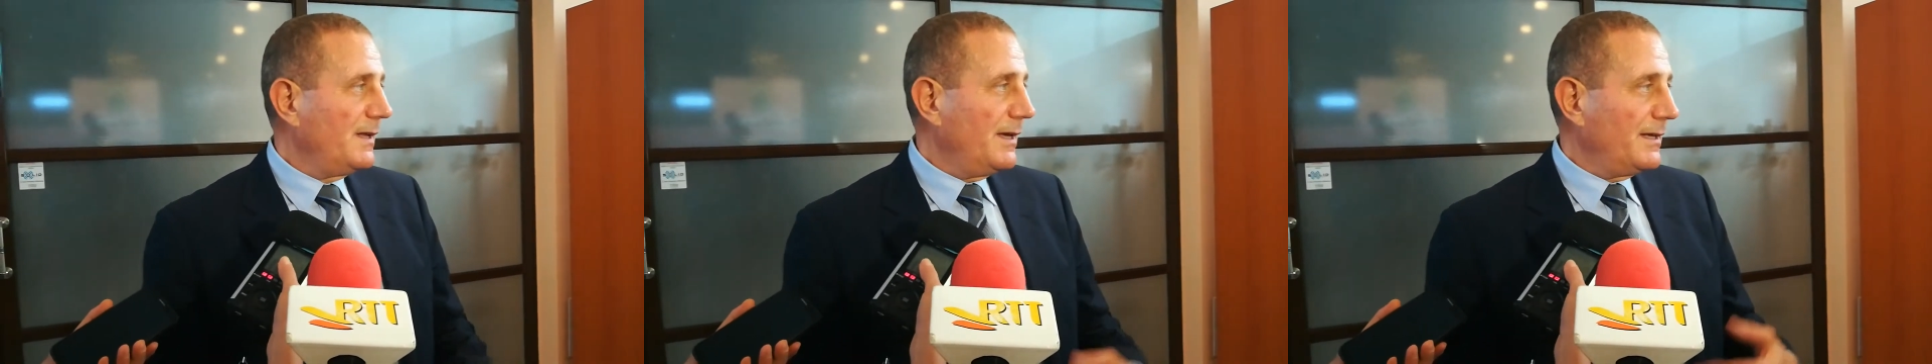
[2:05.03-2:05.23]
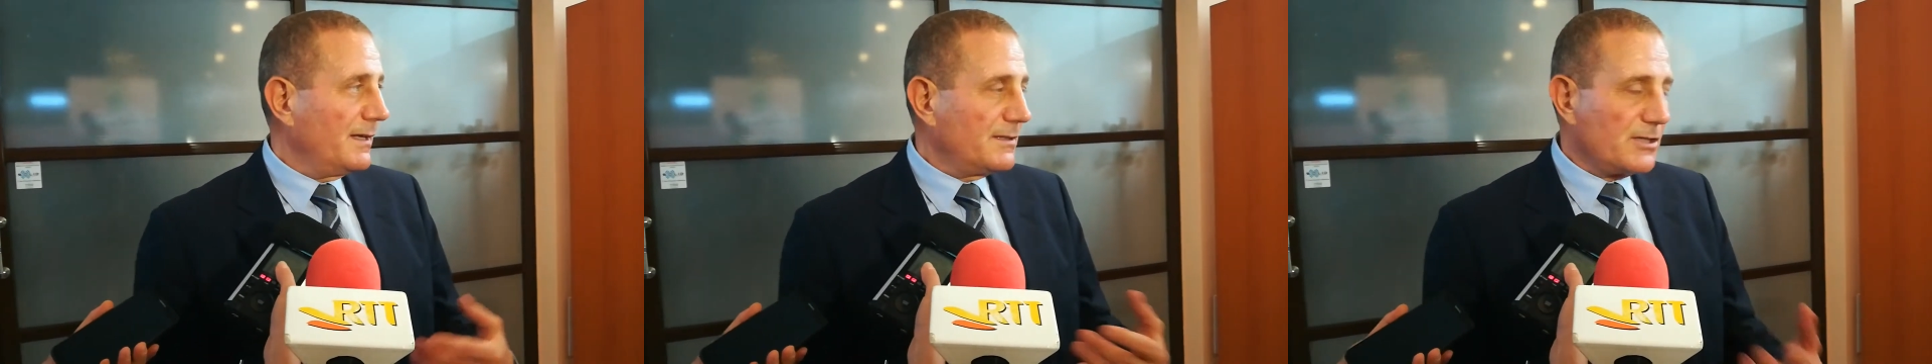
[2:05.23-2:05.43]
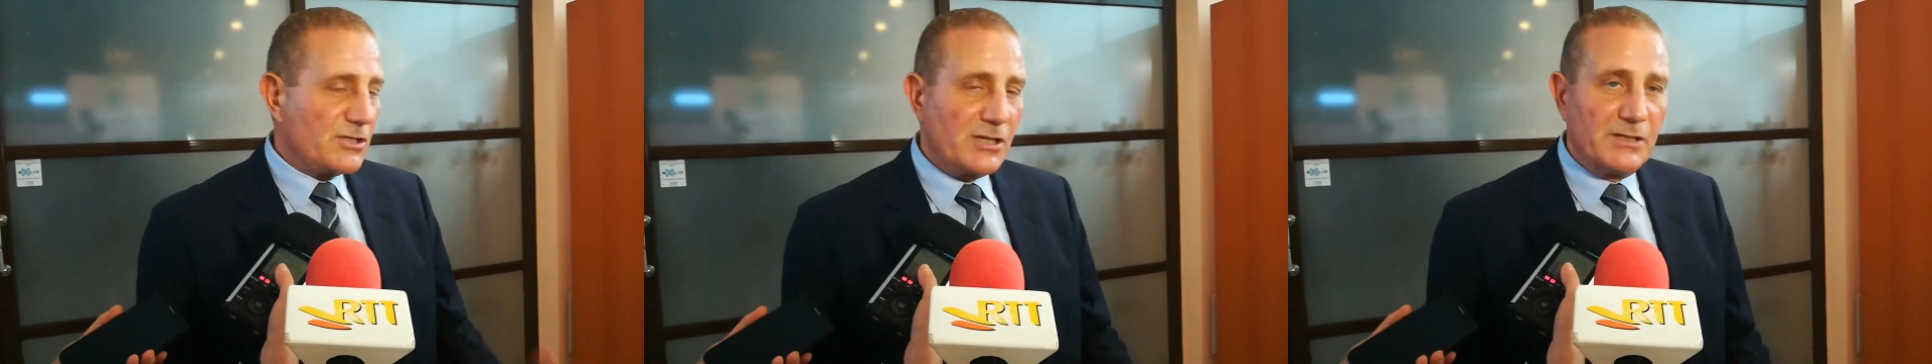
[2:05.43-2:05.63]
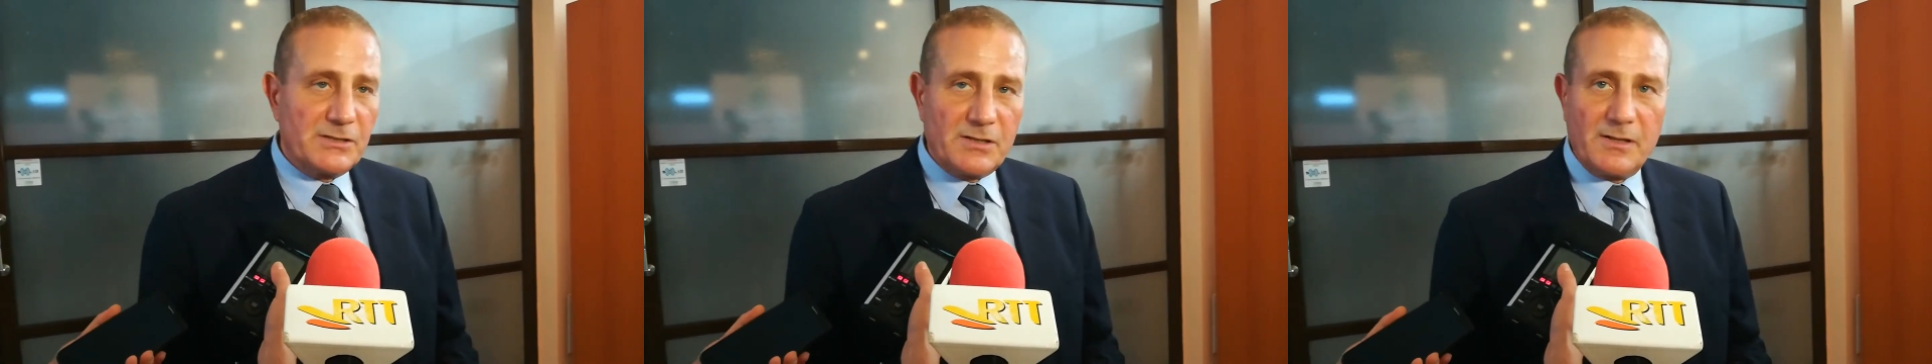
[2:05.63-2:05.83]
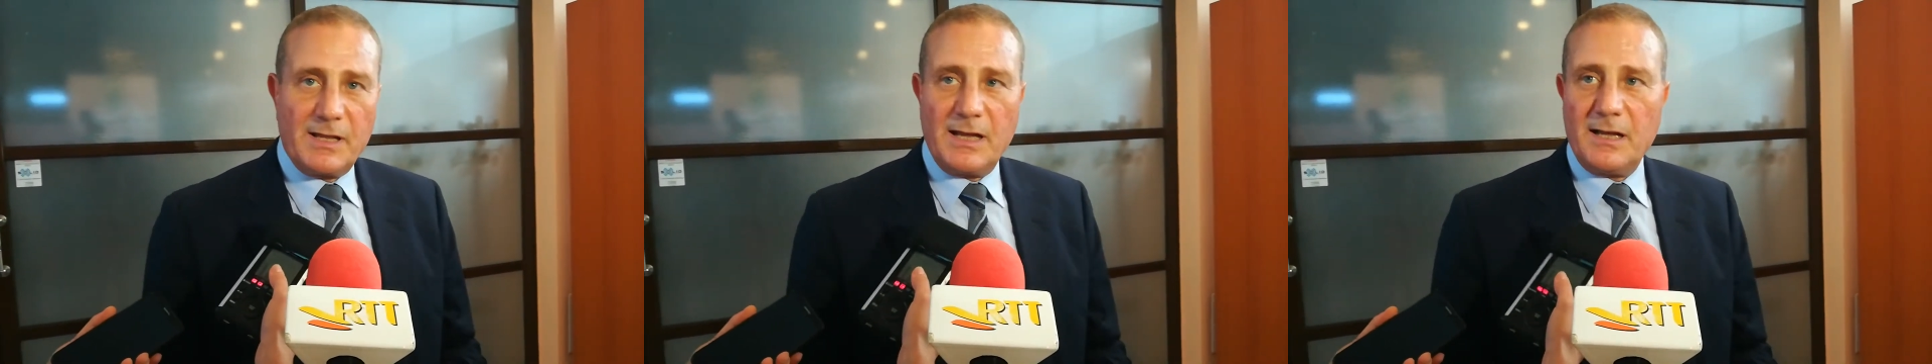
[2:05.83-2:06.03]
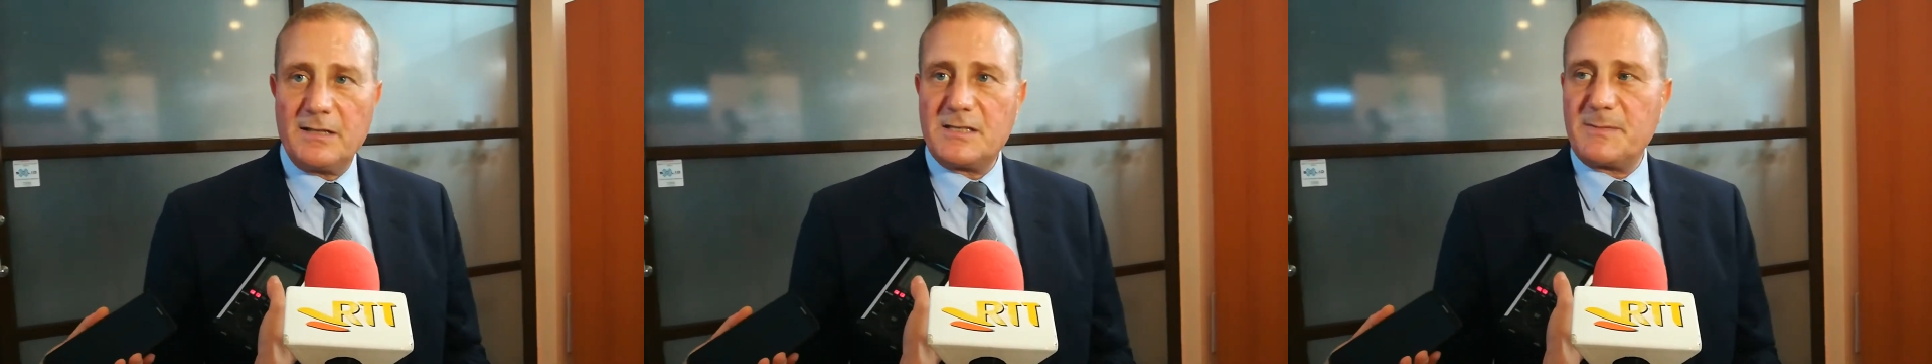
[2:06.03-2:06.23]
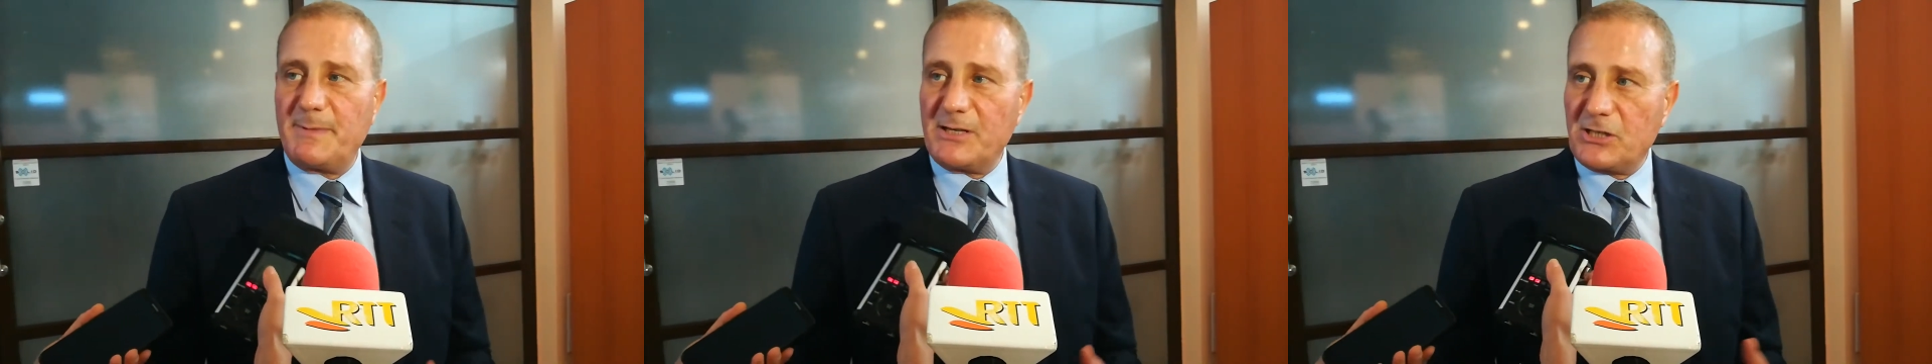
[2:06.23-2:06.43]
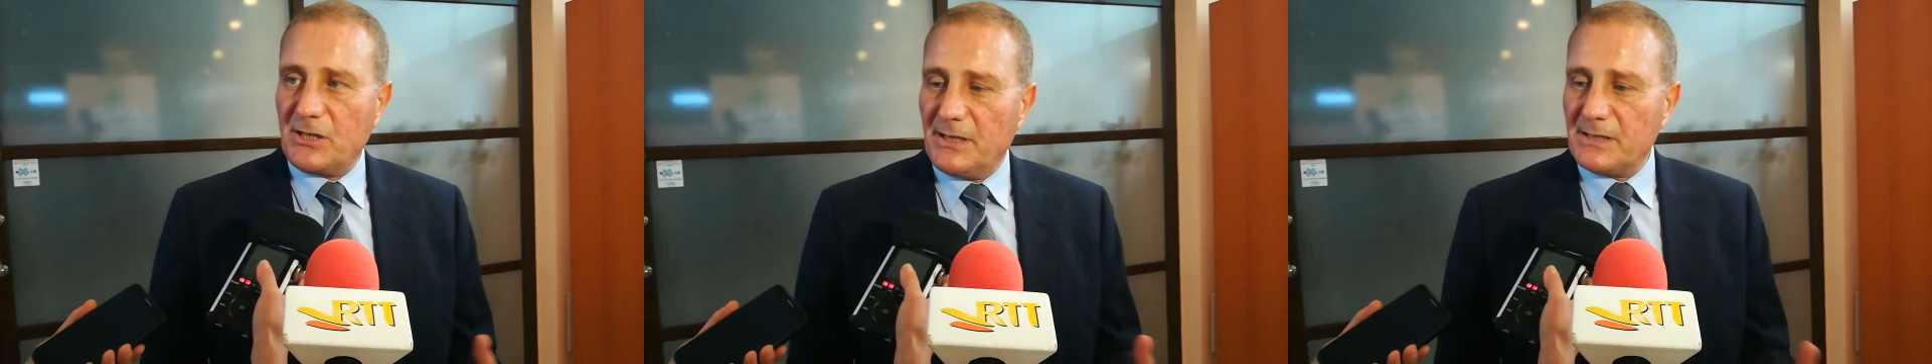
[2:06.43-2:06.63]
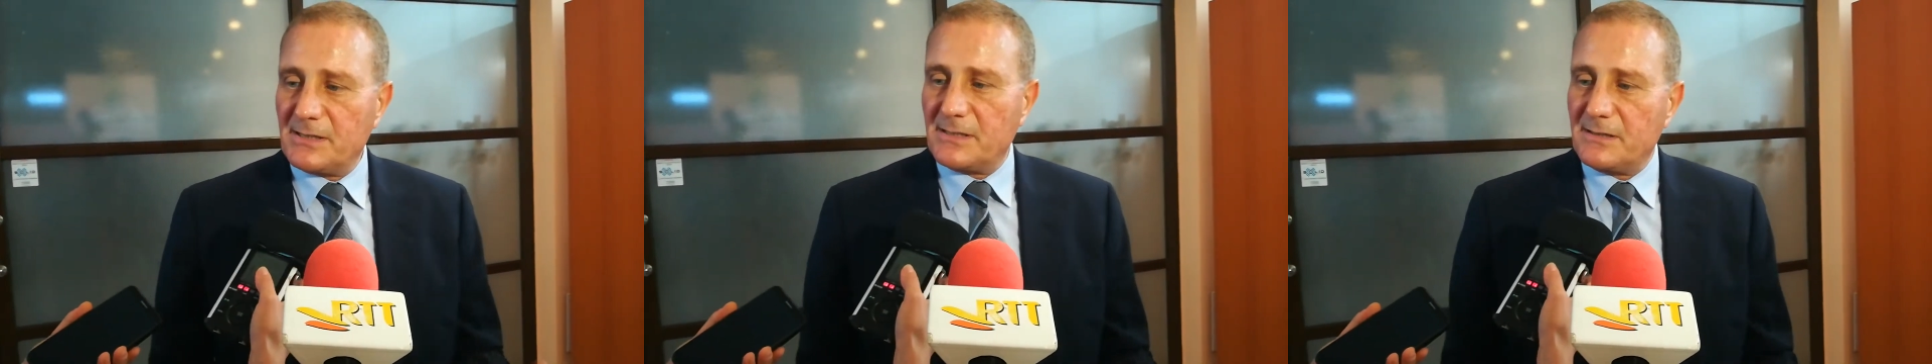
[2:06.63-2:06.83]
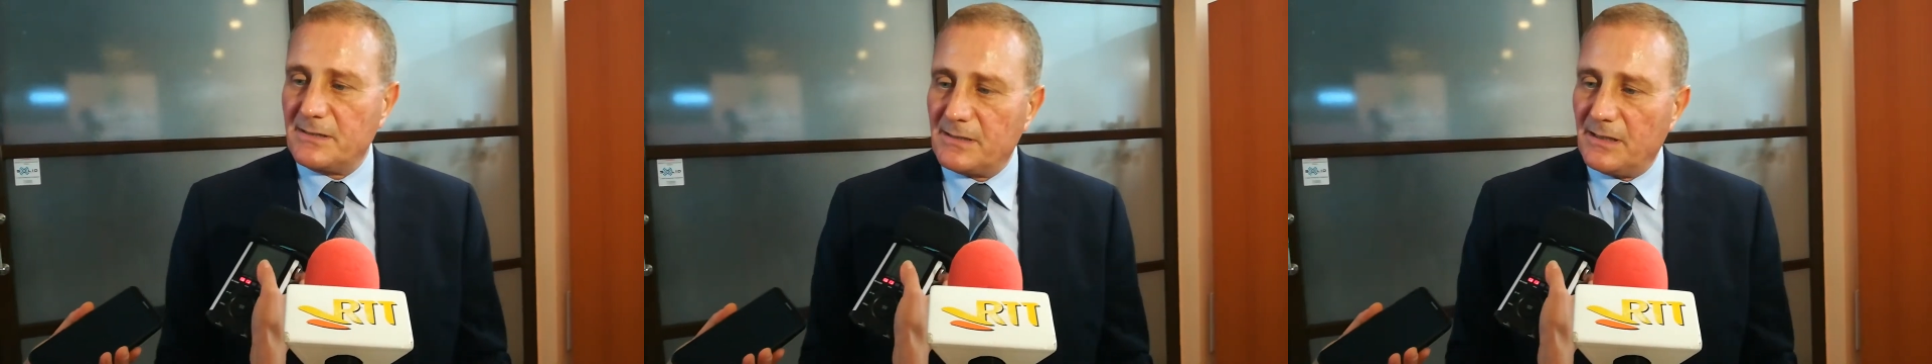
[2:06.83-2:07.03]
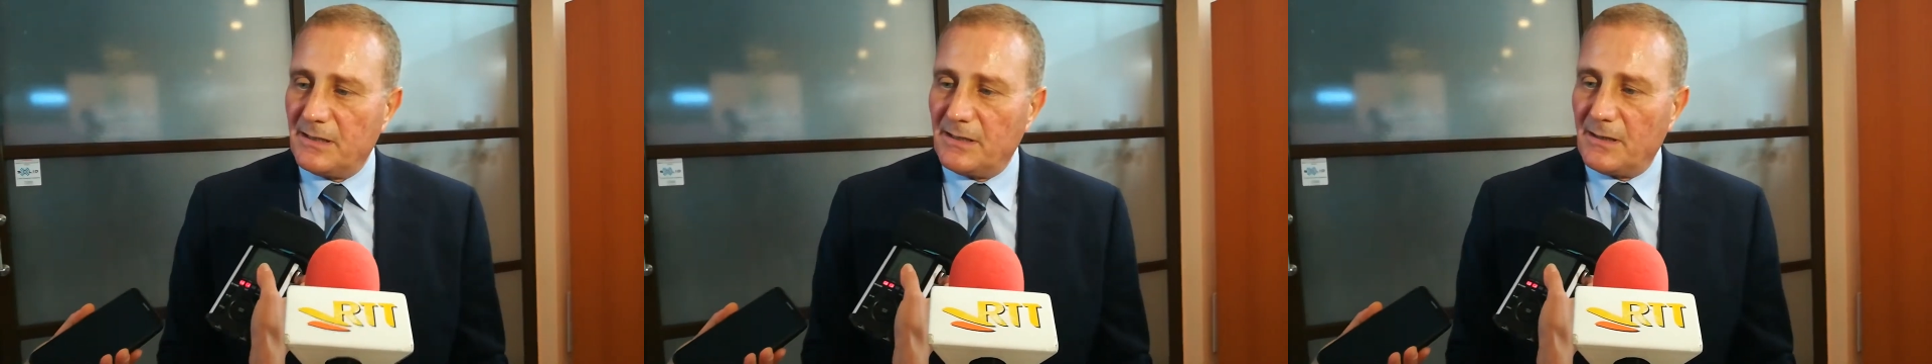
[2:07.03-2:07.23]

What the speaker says: in addition to that, specialist